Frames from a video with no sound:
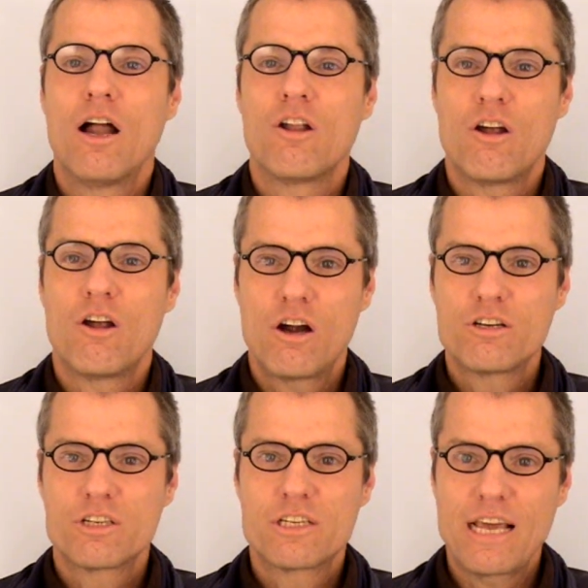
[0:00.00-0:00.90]
A
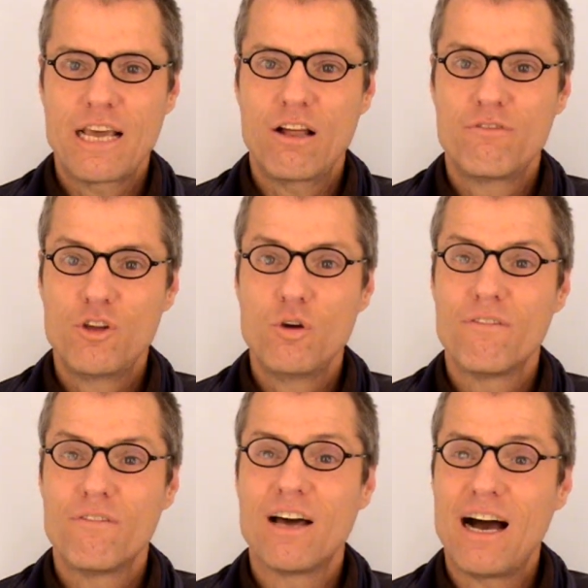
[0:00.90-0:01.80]
larger scale view
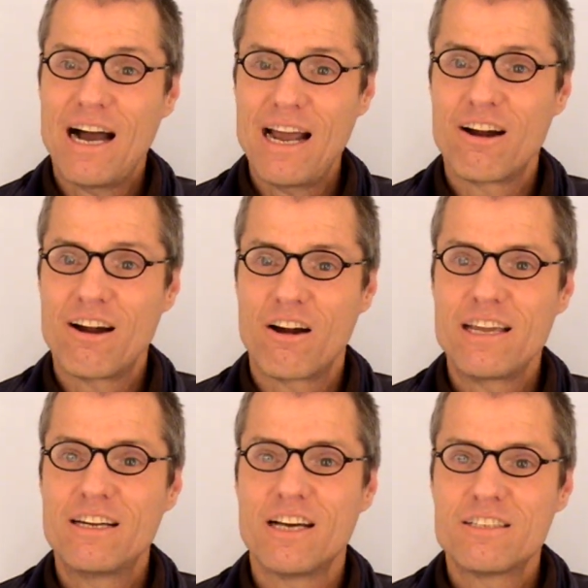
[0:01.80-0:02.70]
of the
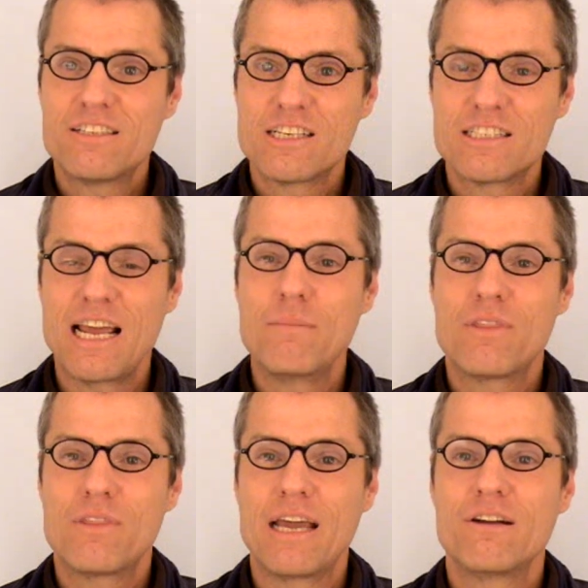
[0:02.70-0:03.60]
hierarchy does the
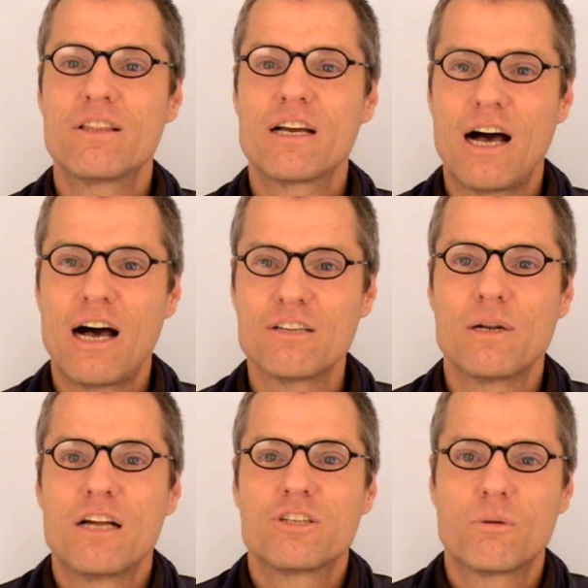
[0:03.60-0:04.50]
same thing to the
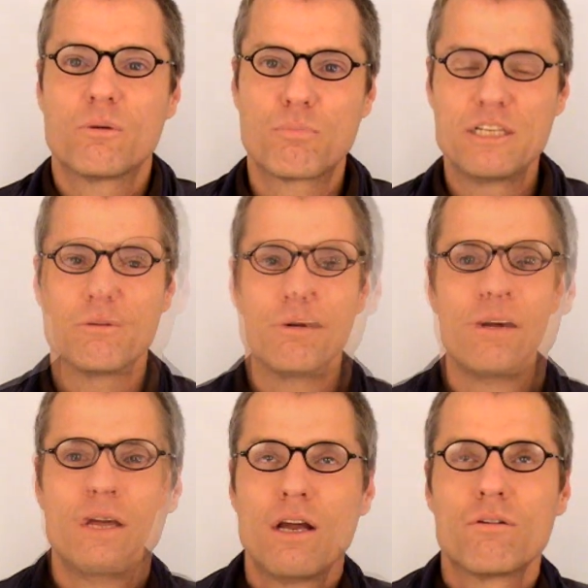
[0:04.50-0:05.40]
cosmological principle.
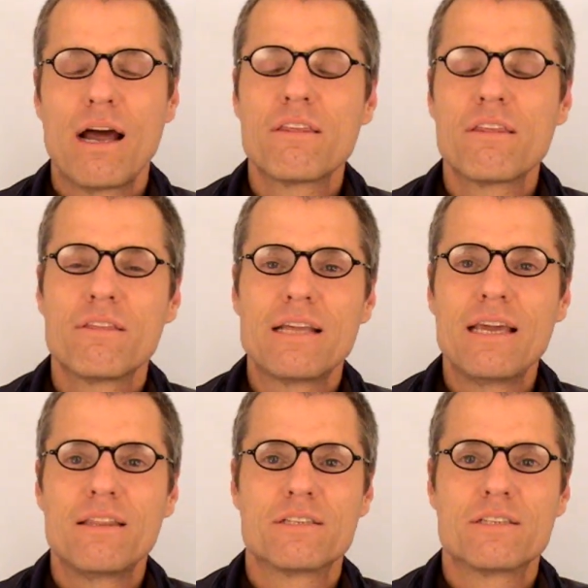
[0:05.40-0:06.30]
Rather than
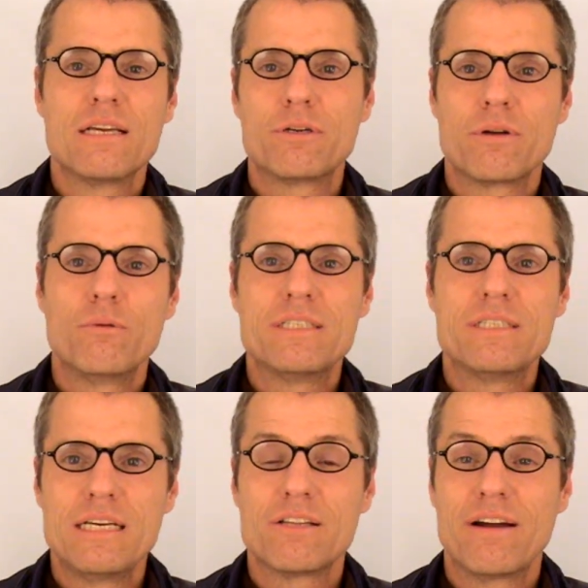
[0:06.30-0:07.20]
taking the symmetry we
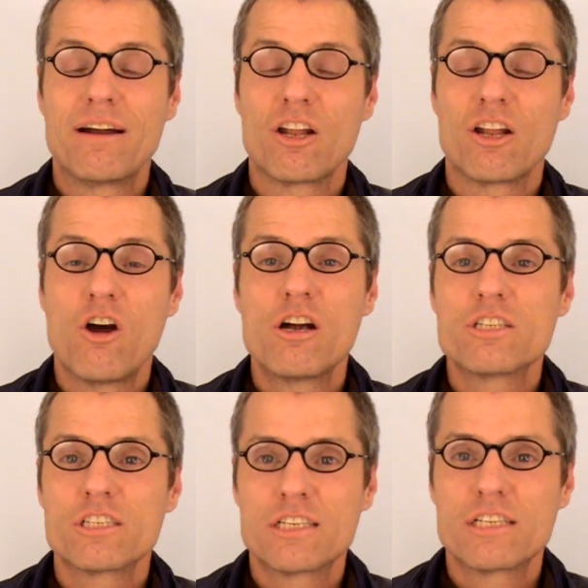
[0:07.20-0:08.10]
see at the very
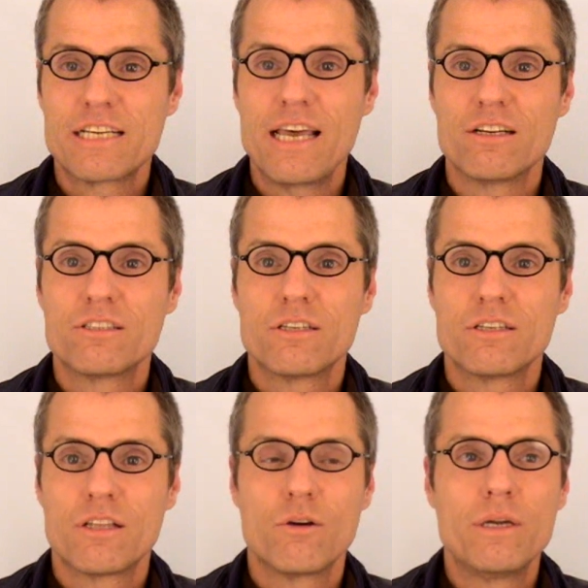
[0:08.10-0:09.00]
largest scales
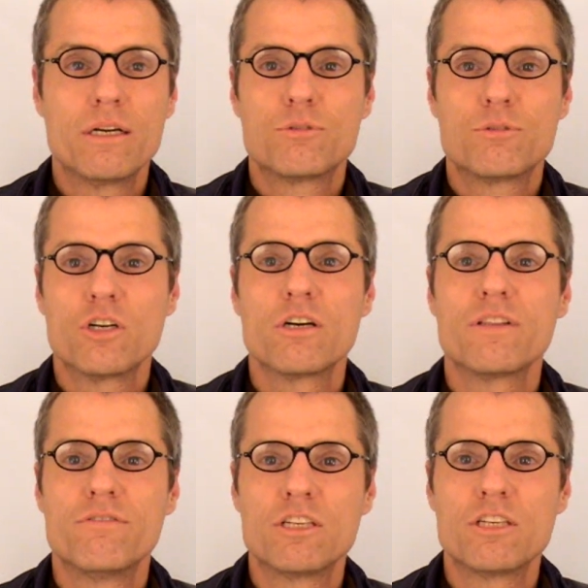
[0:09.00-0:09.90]
that we can observe
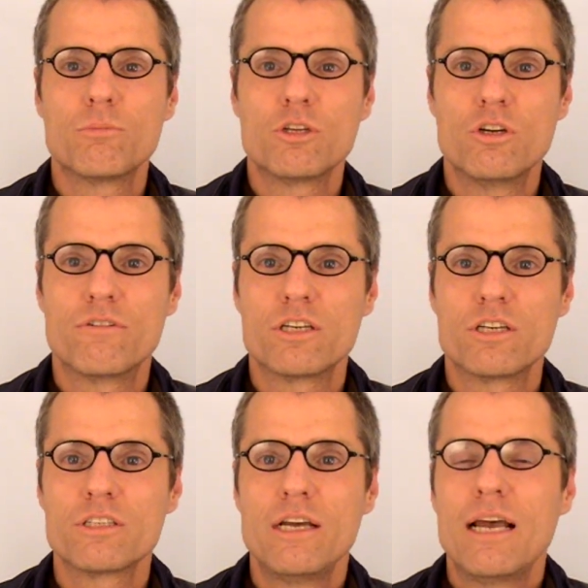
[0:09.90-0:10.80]
in the visible
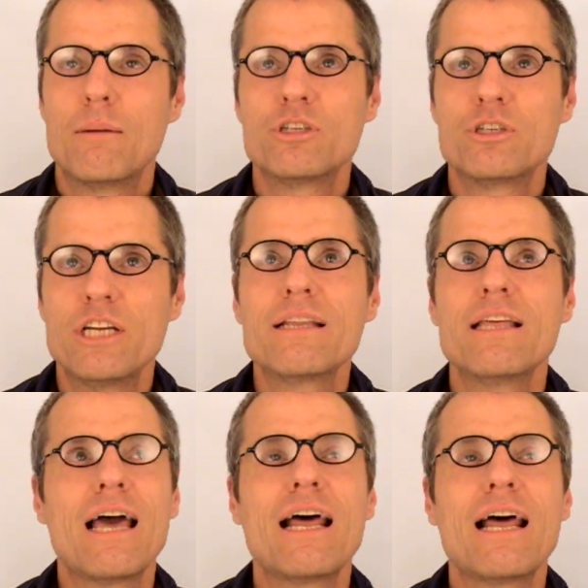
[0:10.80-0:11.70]
universe and
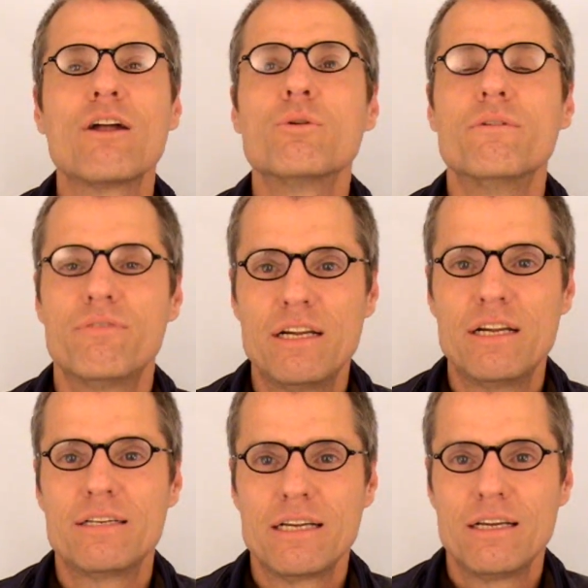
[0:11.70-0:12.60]
projecting that out to
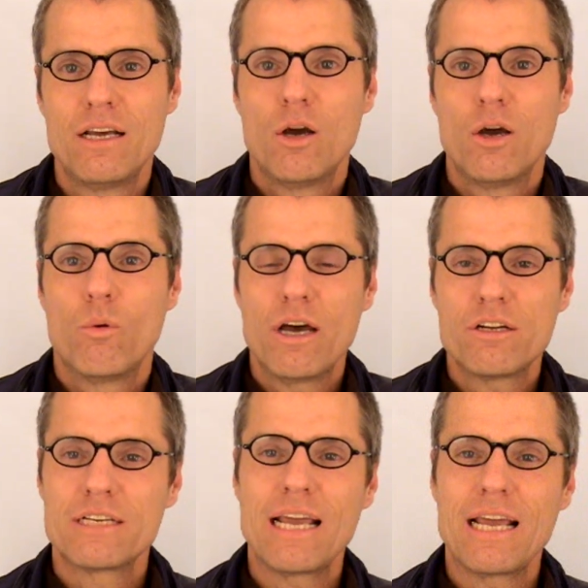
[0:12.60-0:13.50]
infinity, we
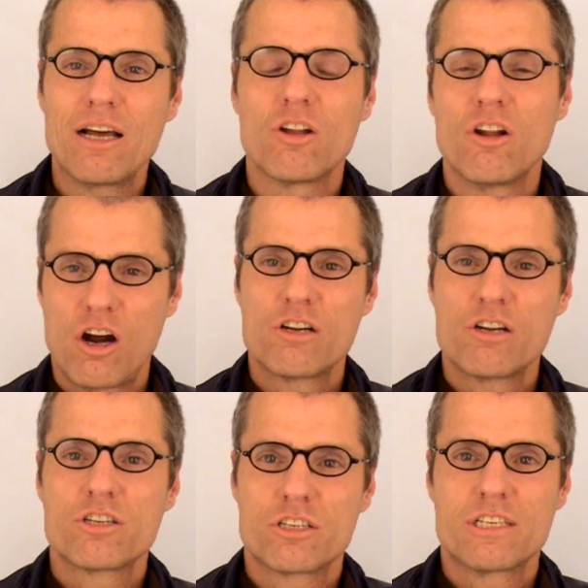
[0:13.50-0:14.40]
ought to take a
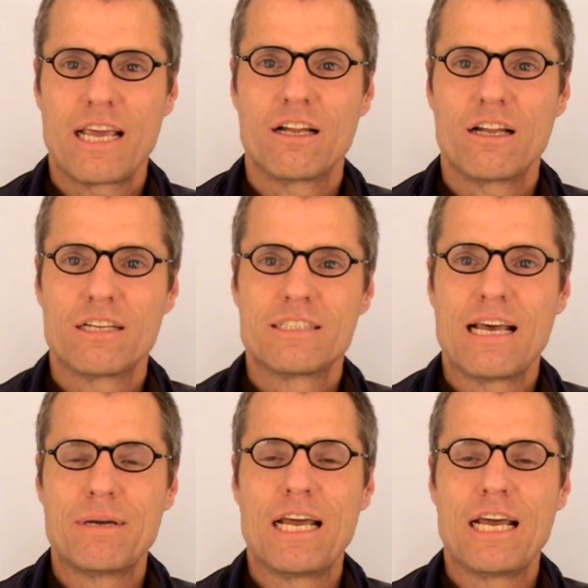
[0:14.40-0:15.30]
larger scaled
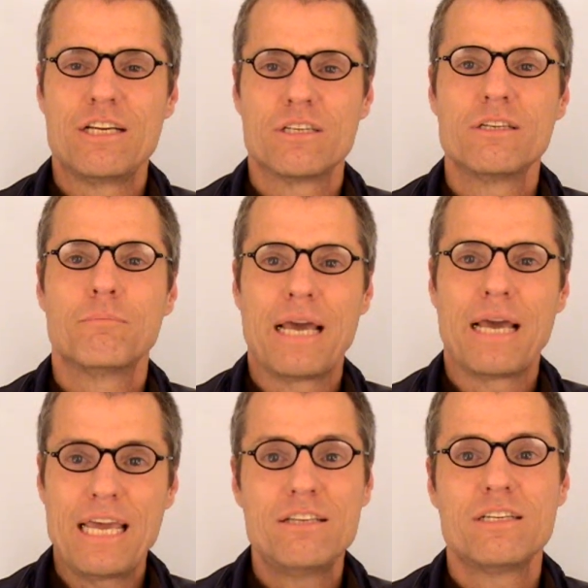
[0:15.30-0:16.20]
examination,
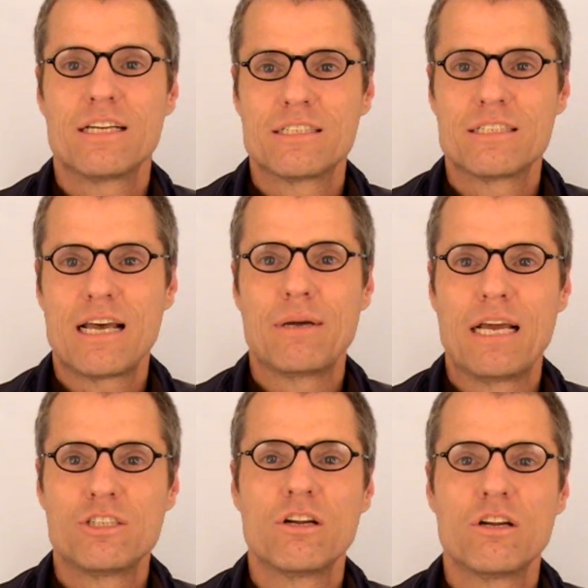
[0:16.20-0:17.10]
Bayesian
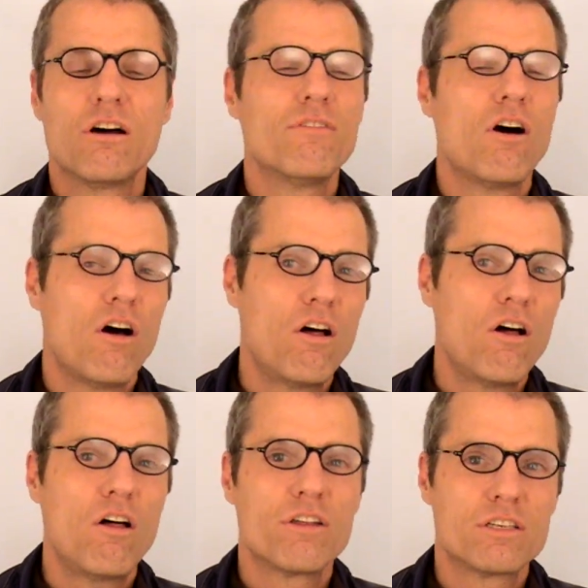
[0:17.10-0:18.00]
examination, of
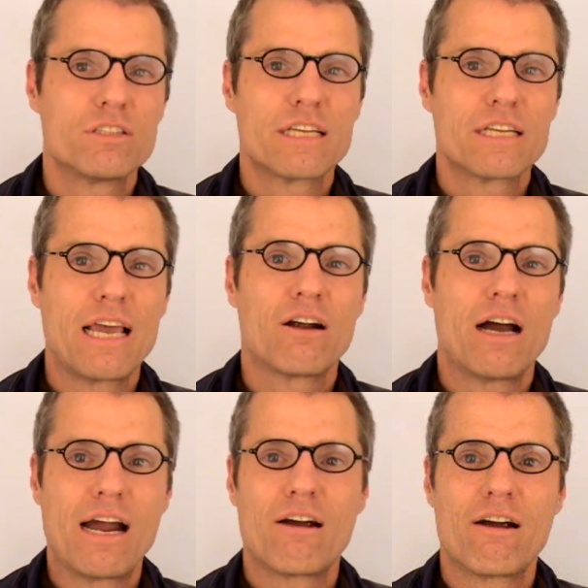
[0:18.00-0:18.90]
all the scalar
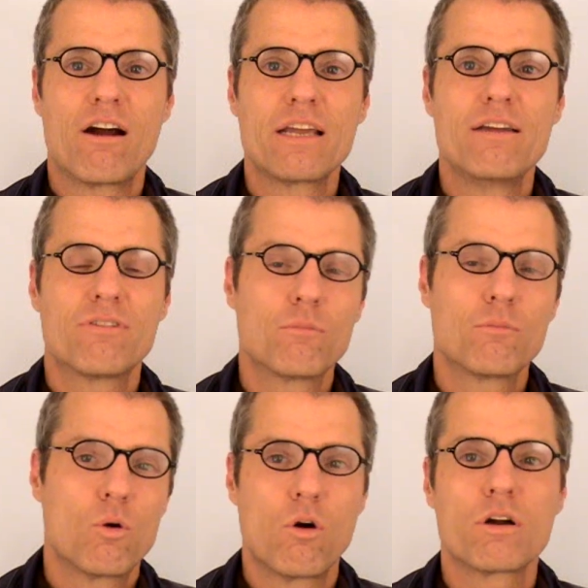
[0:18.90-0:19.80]
hierarchy from
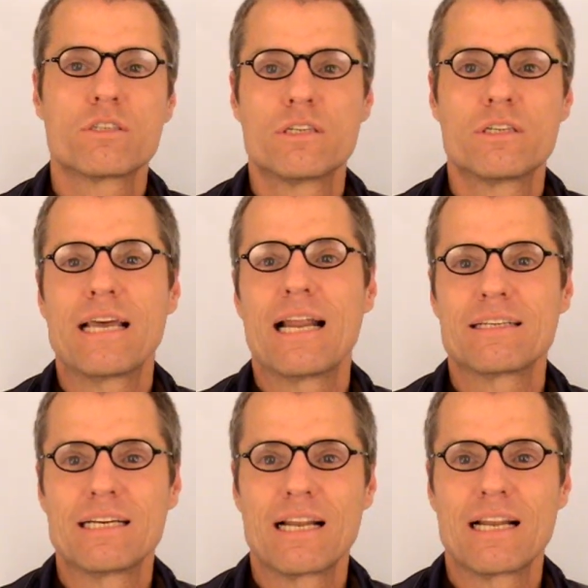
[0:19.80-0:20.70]
quarks to
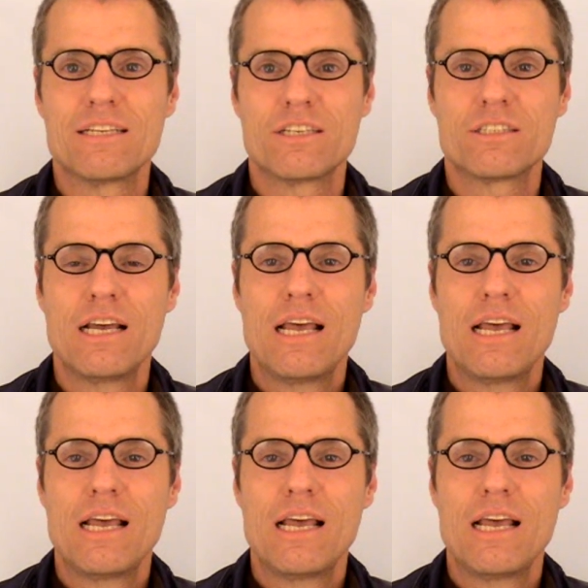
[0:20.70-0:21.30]
galaxy clusters